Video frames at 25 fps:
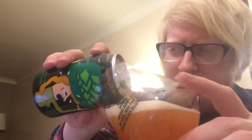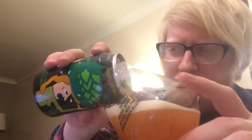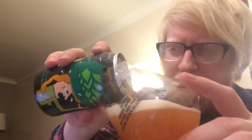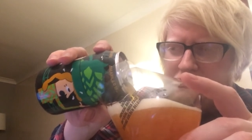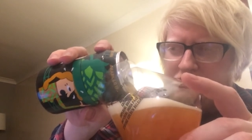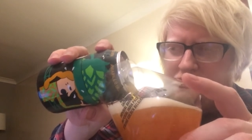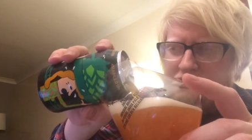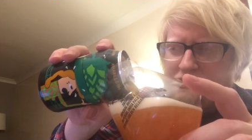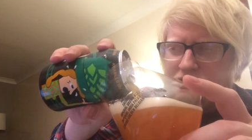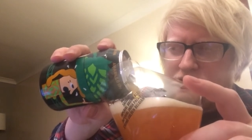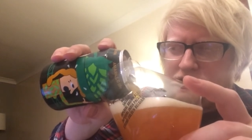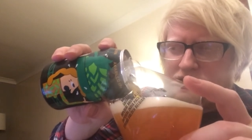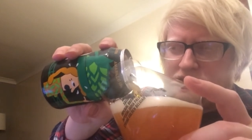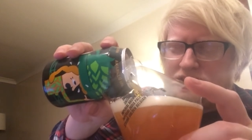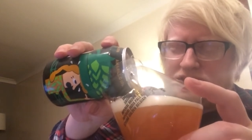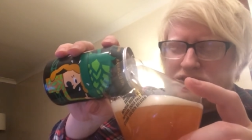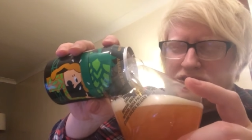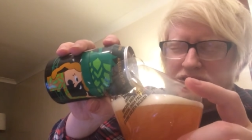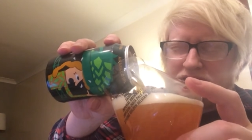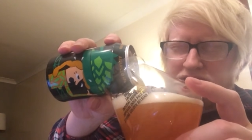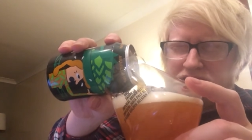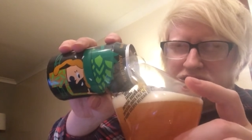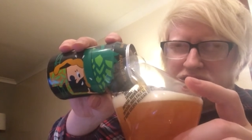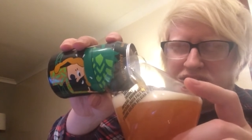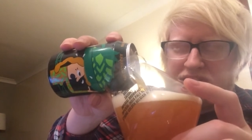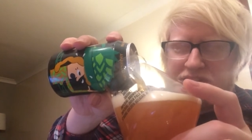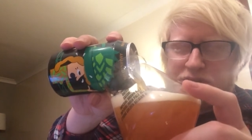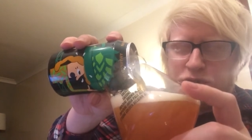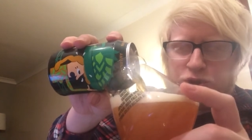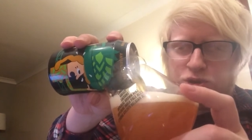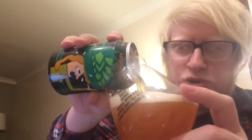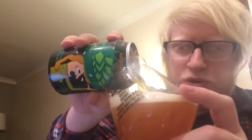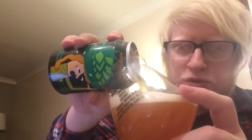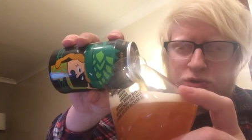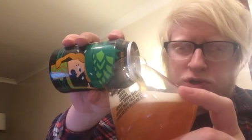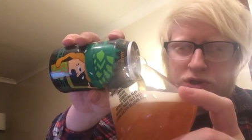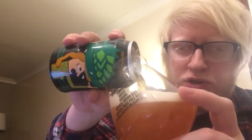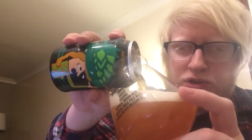I think that's a
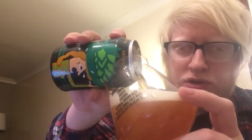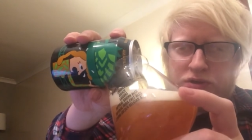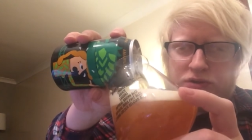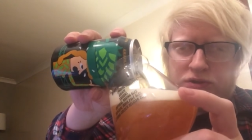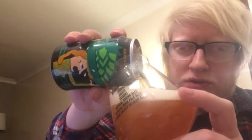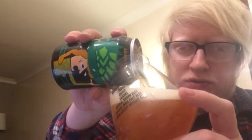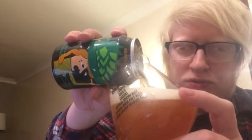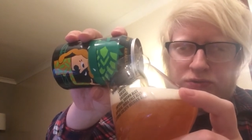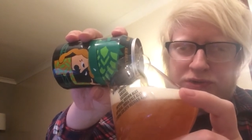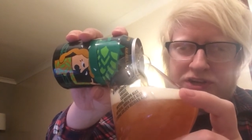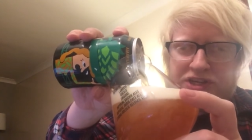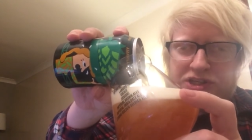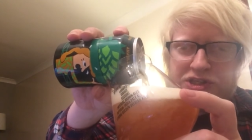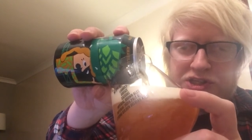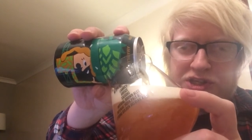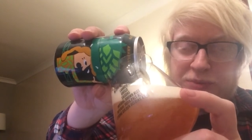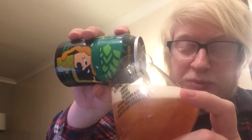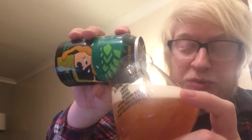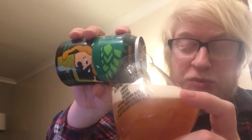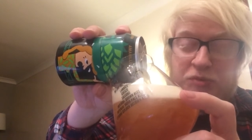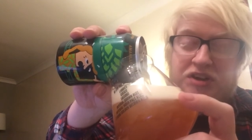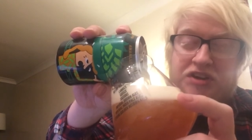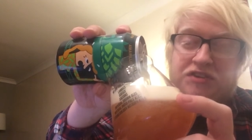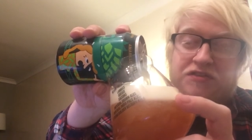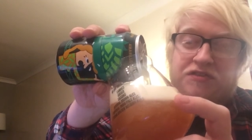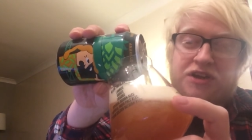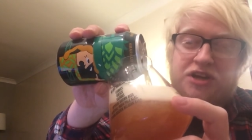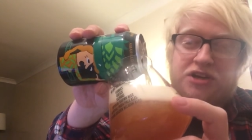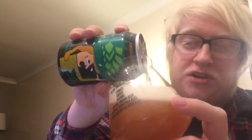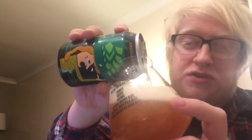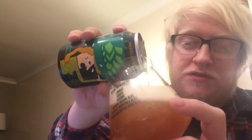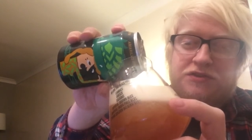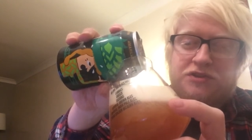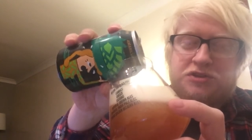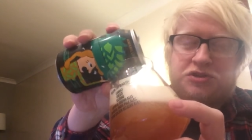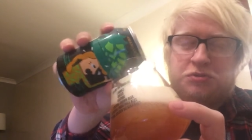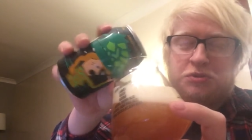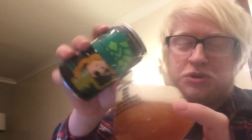Citra one, which I'm a big fan
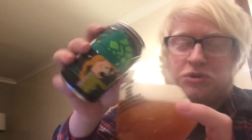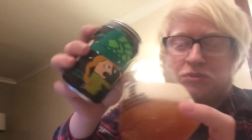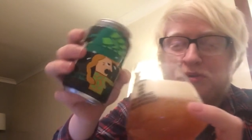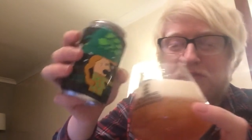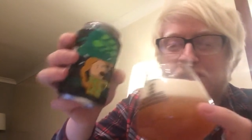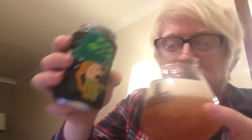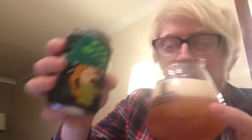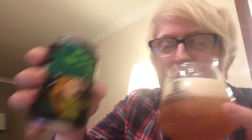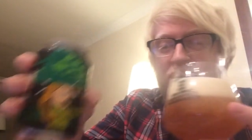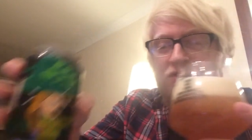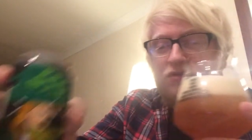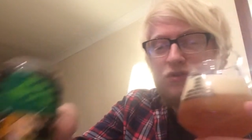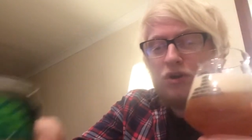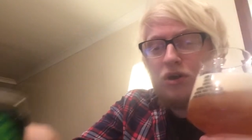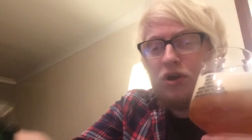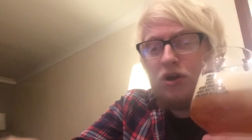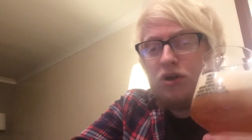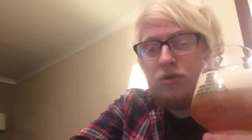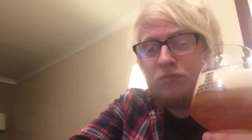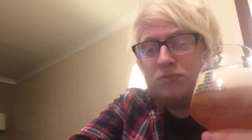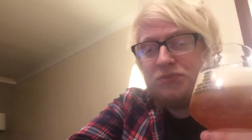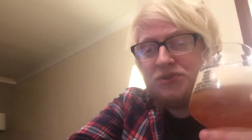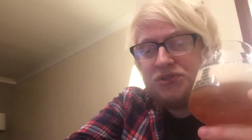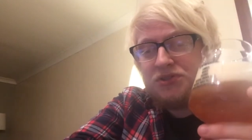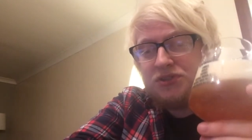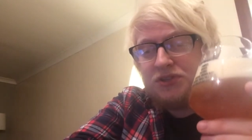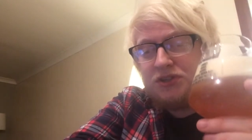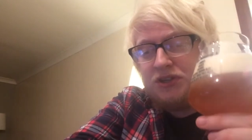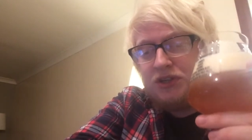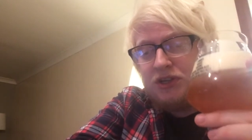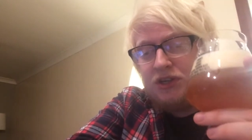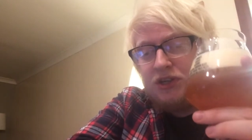of. It's one of my favourite hops.